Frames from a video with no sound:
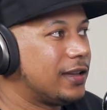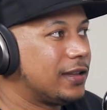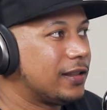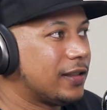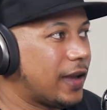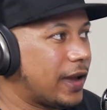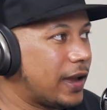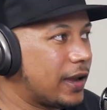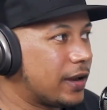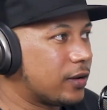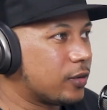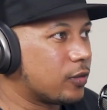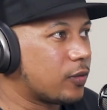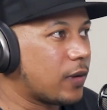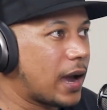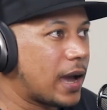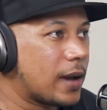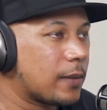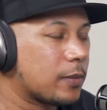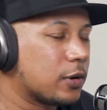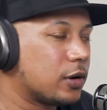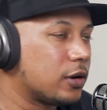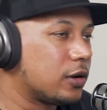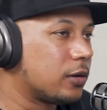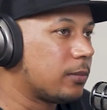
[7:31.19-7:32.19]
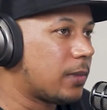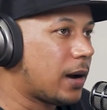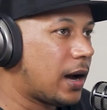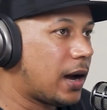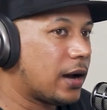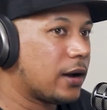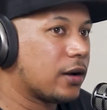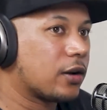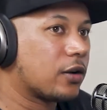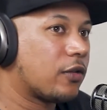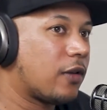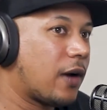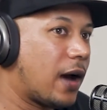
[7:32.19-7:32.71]
like grabbing her by
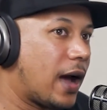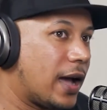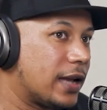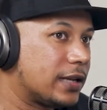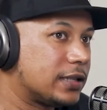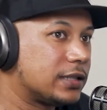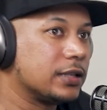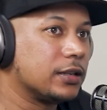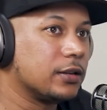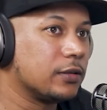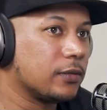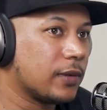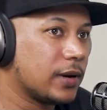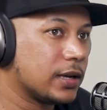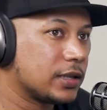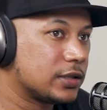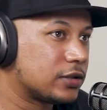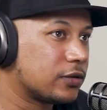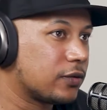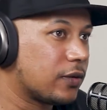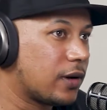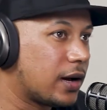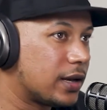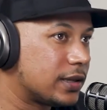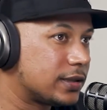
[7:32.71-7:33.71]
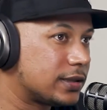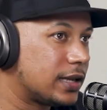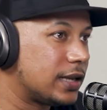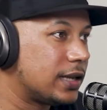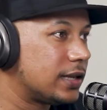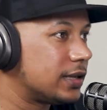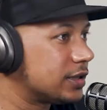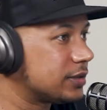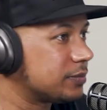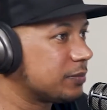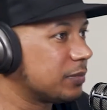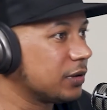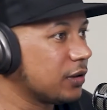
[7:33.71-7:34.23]
her crotch in a restaurant saying
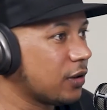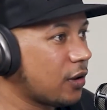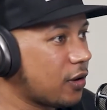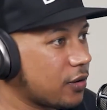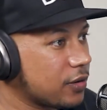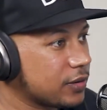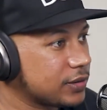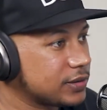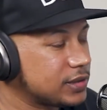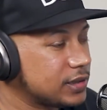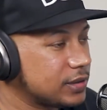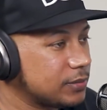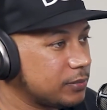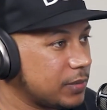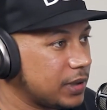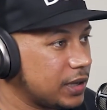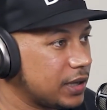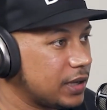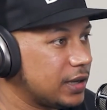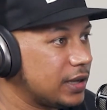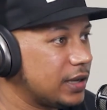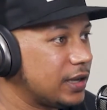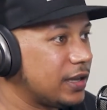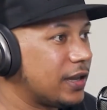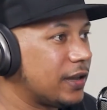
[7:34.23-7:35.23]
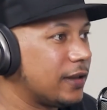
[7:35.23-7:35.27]
this belongs to me.